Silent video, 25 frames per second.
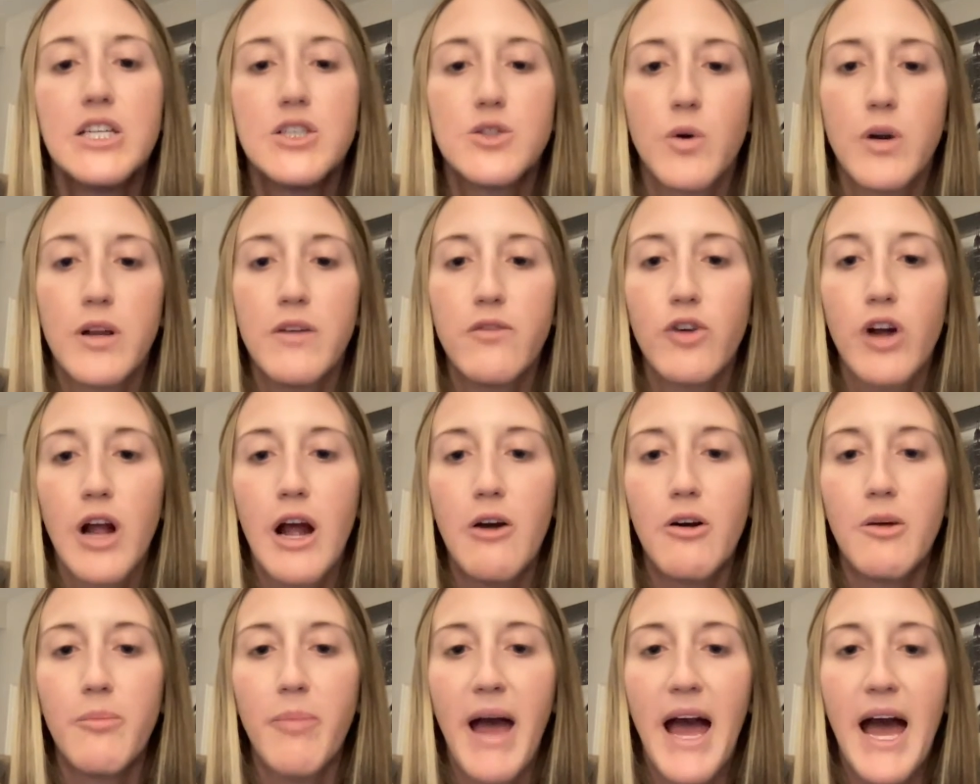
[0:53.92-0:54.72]

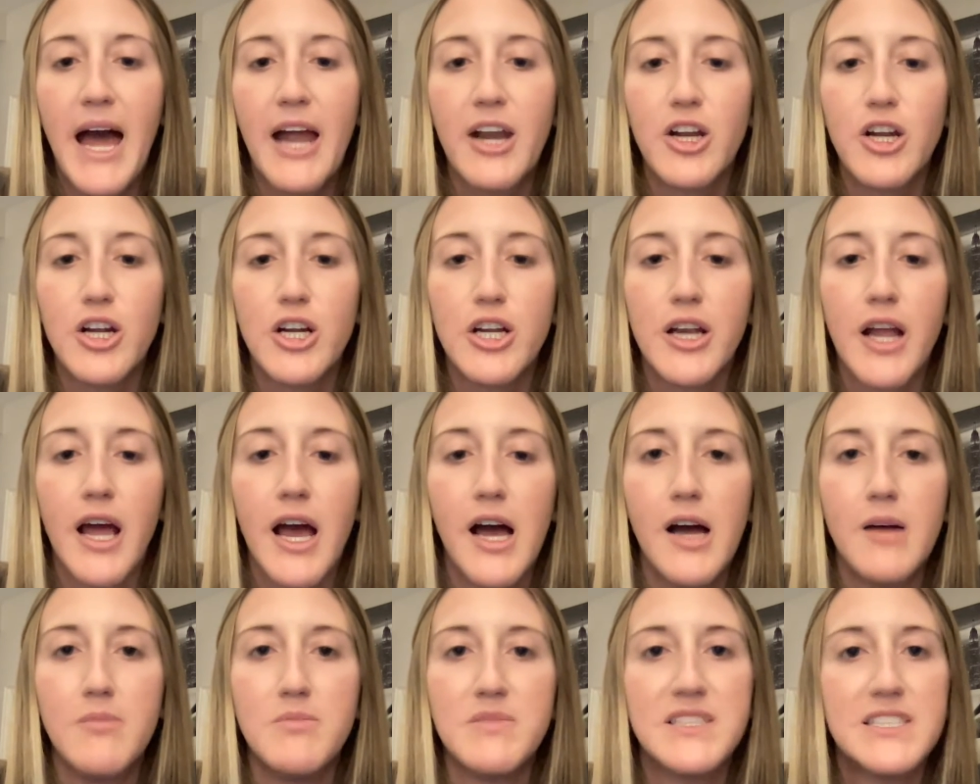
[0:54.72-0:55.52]
24-hour pattern,
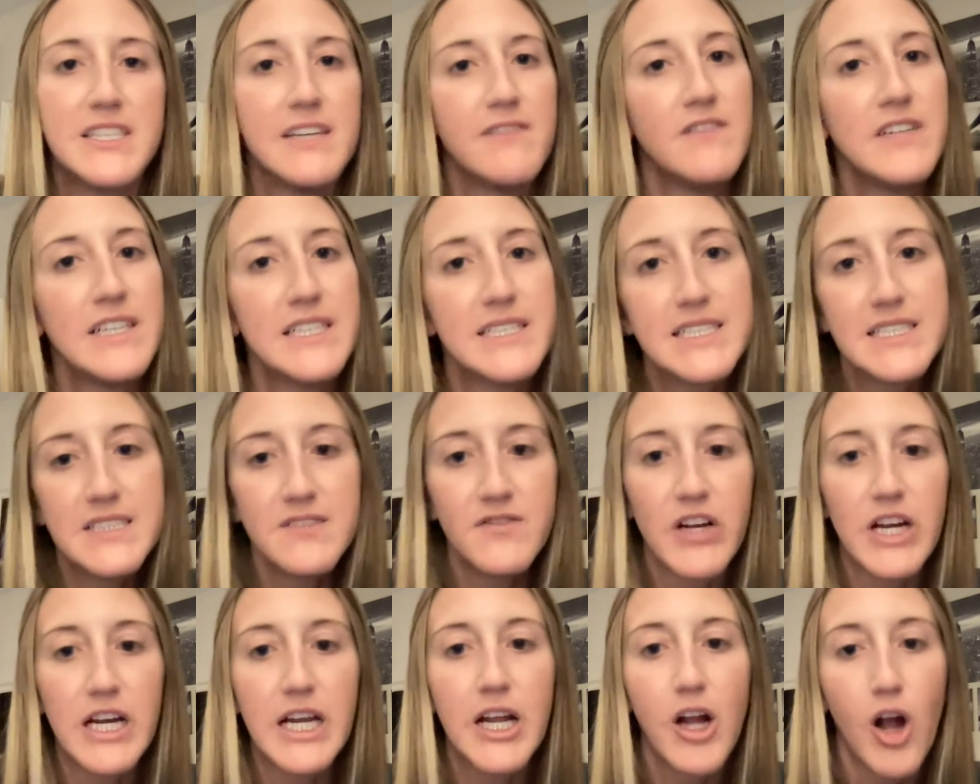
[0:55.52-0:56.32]
stiffness is
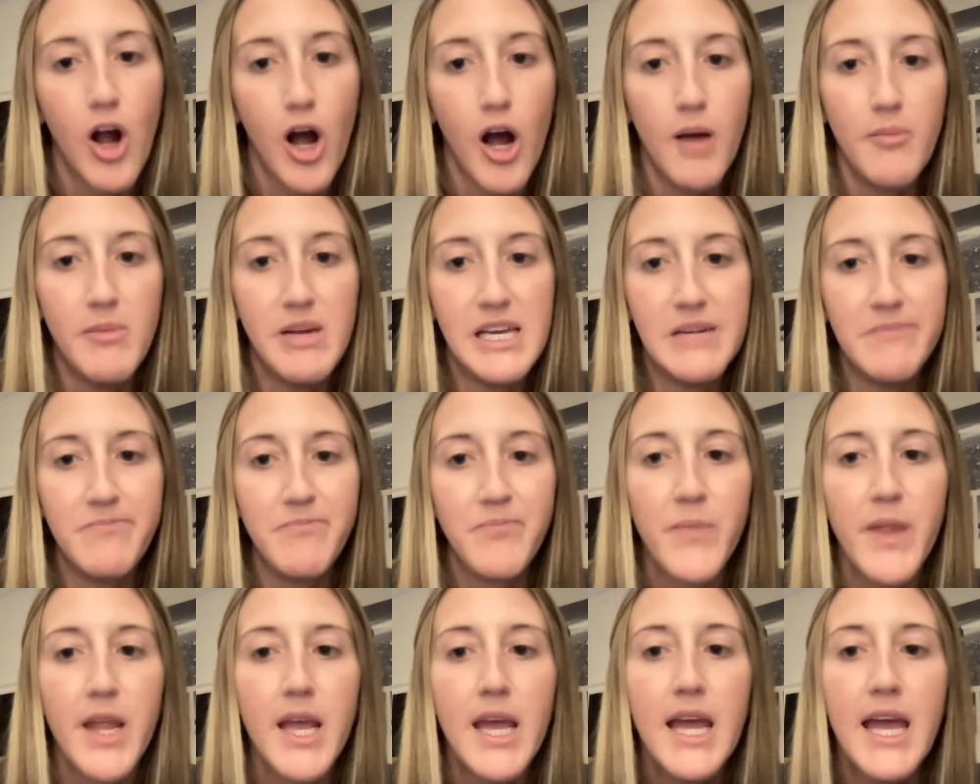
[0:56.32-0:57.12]
very
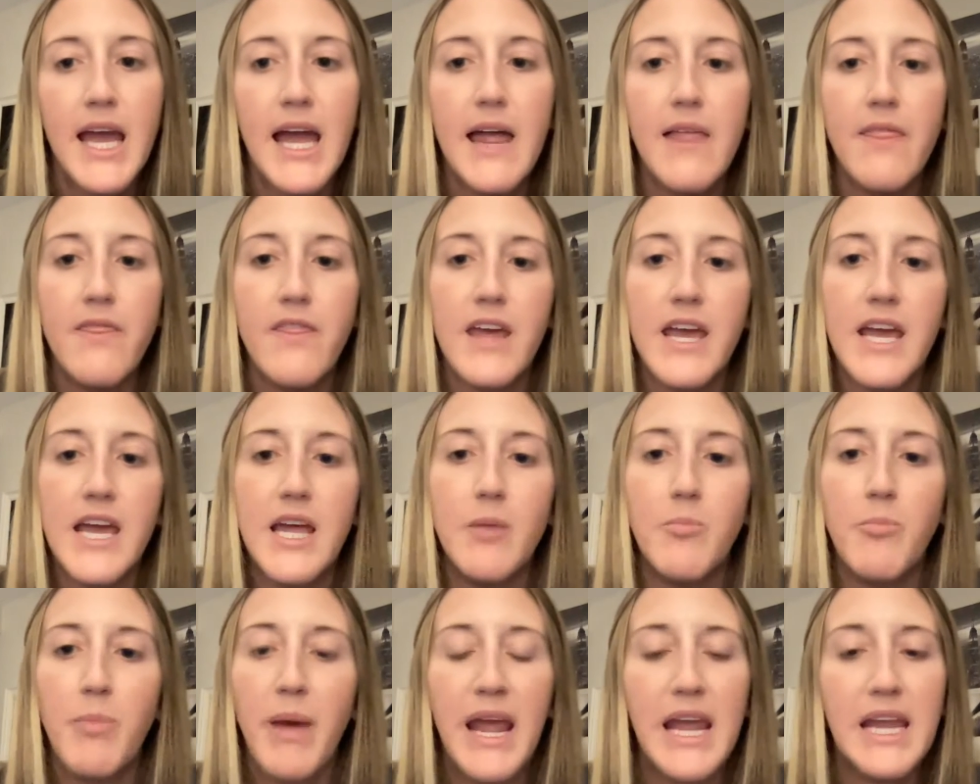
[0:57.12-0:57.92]
common, and
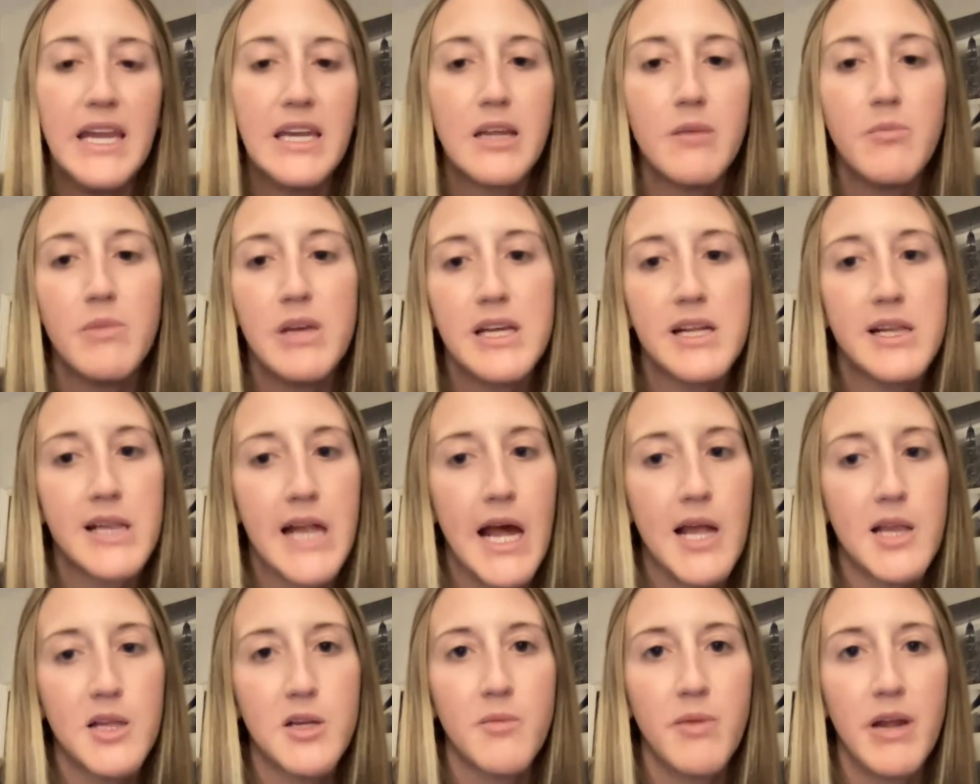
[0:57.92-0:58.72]
then pain can be
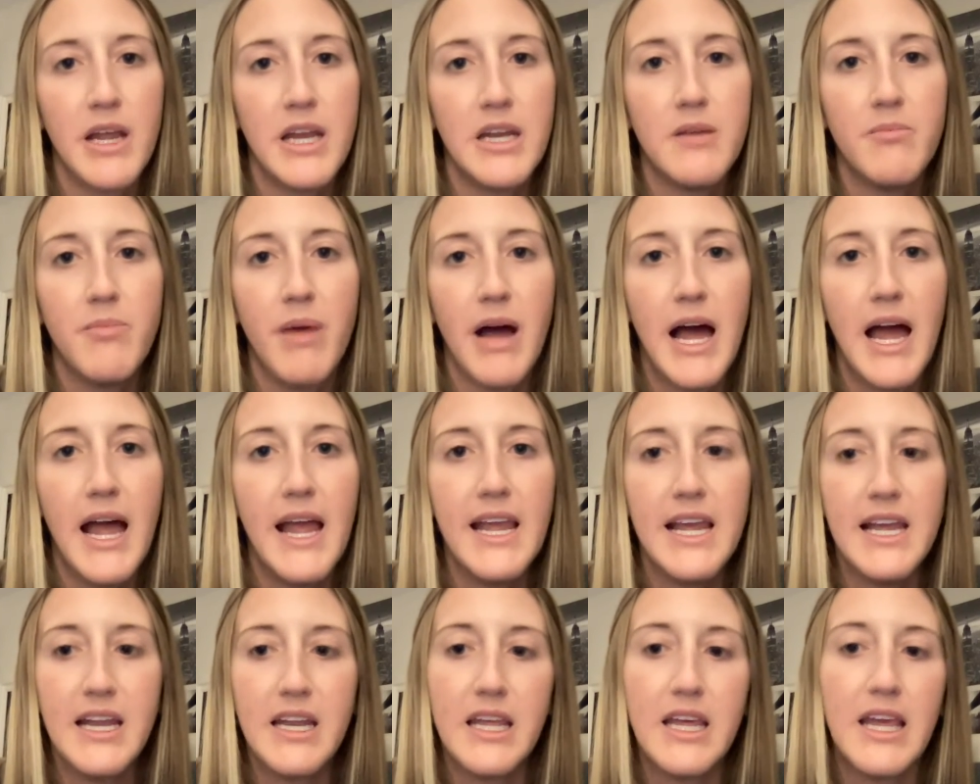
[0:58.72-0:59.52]
exacerbated
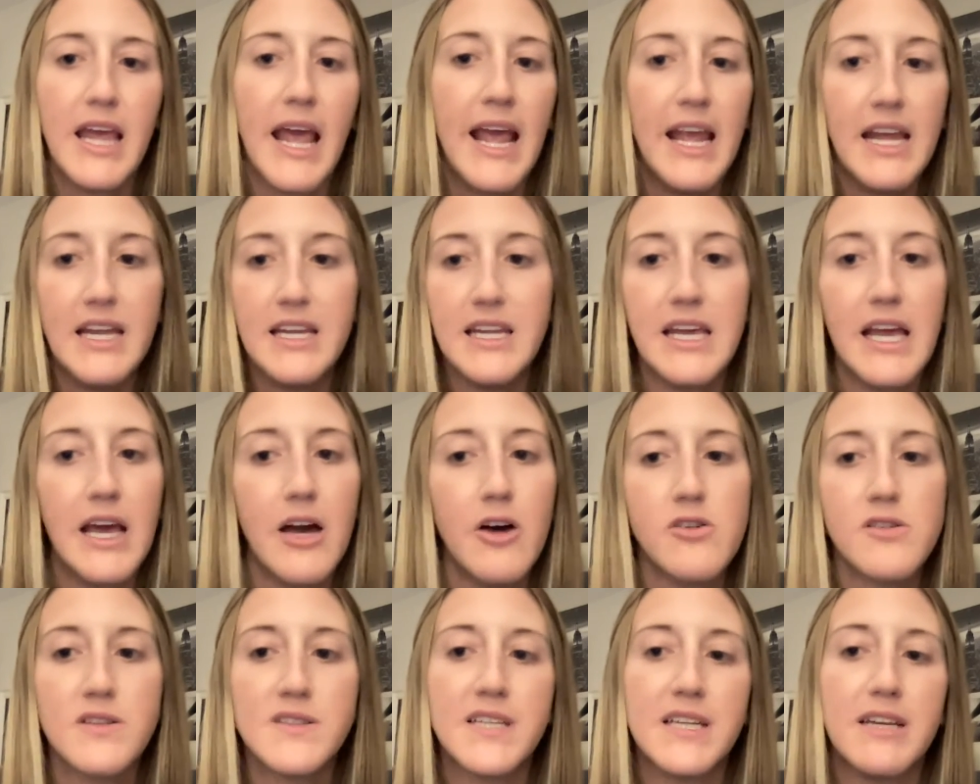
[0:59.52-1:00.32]
by any
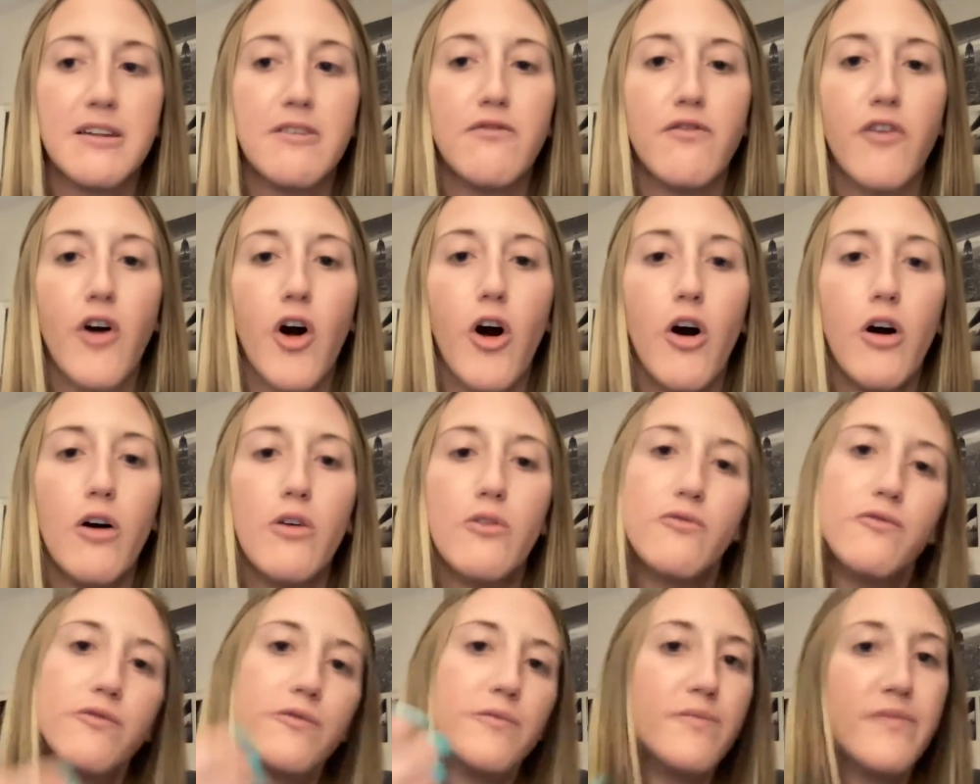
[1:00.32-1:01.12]
ADLs that
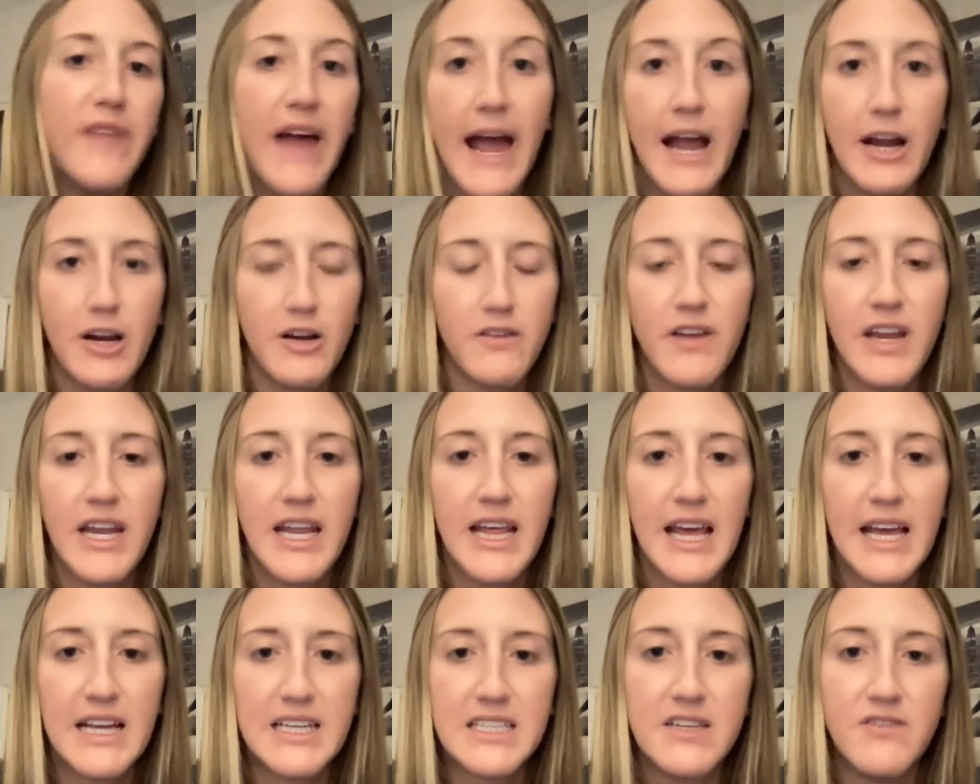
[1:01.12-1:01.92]
involve the
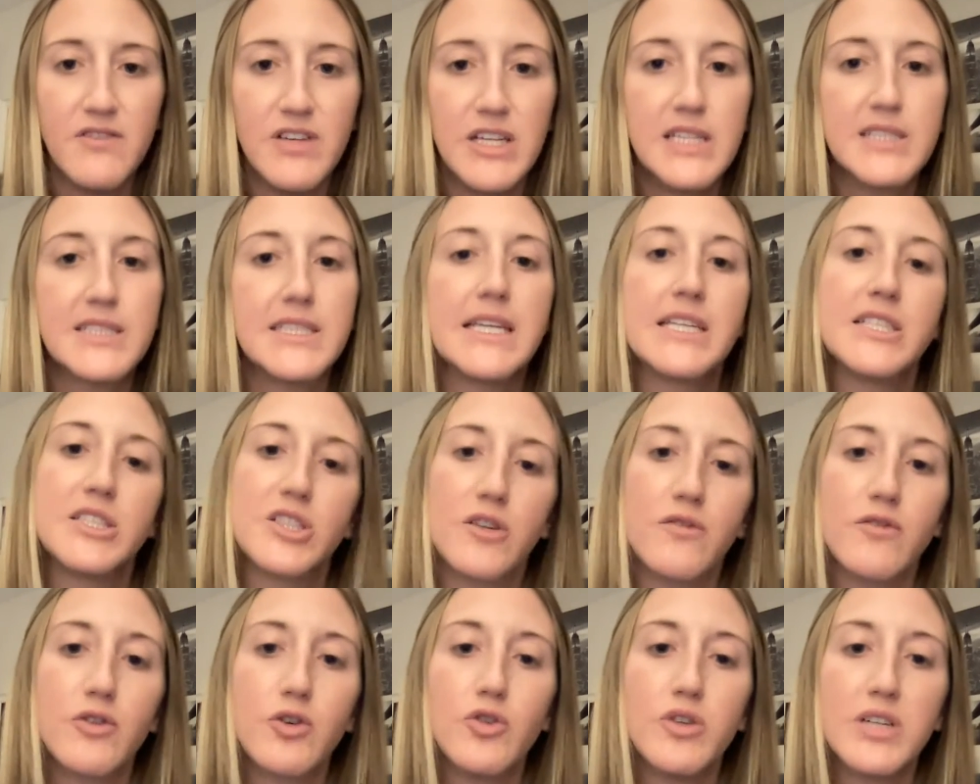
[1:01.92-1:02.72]
aggravating activities like
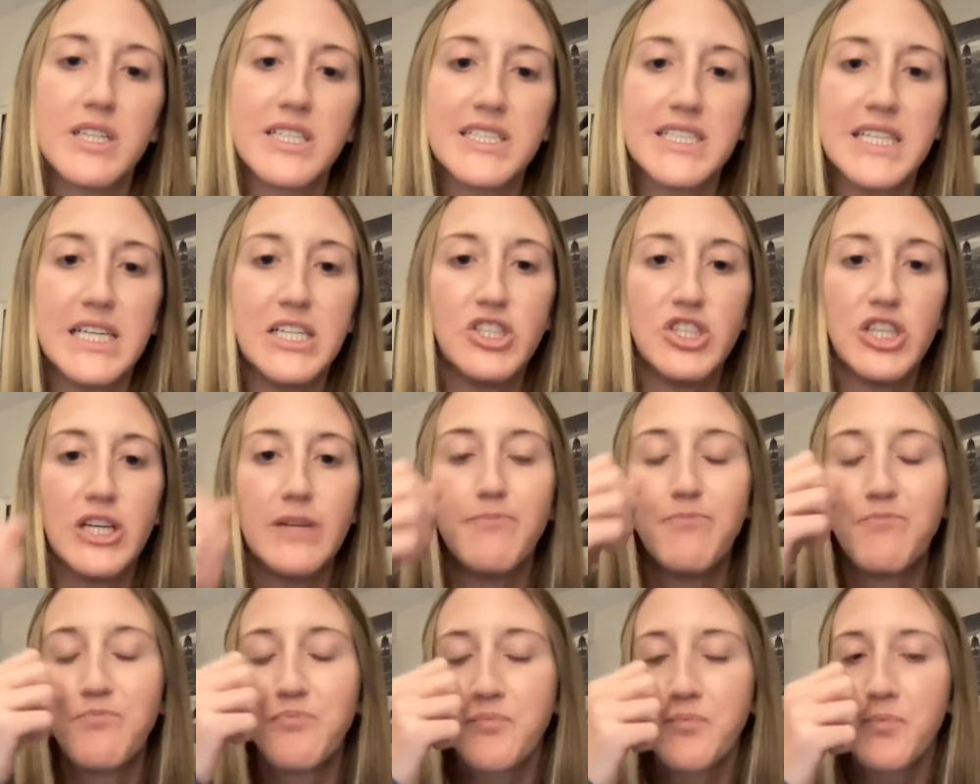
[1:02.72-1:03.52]
cervical
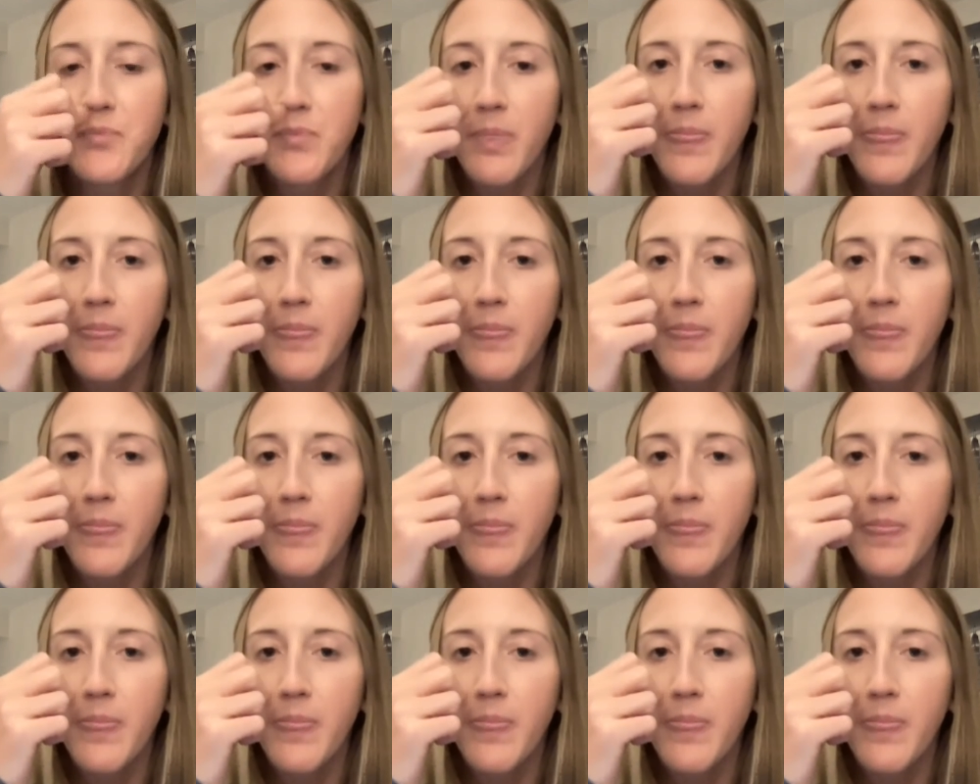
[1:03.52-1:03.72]
extension.